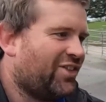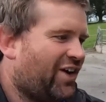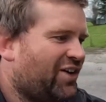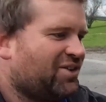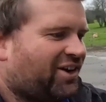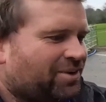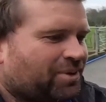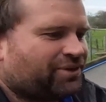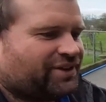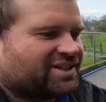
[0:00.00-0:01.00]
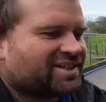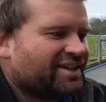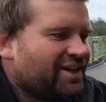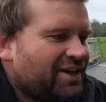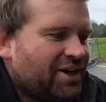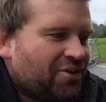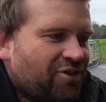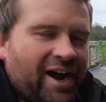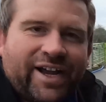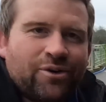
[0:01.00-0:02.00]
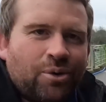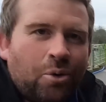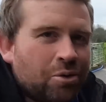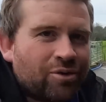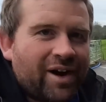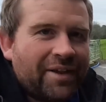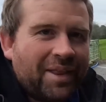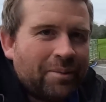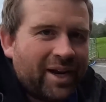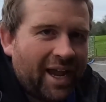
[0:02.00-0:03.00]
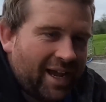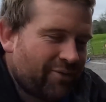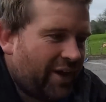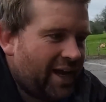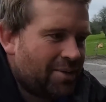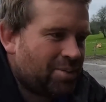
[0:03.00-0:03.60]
though, like with this rain, or all the rain that we have had,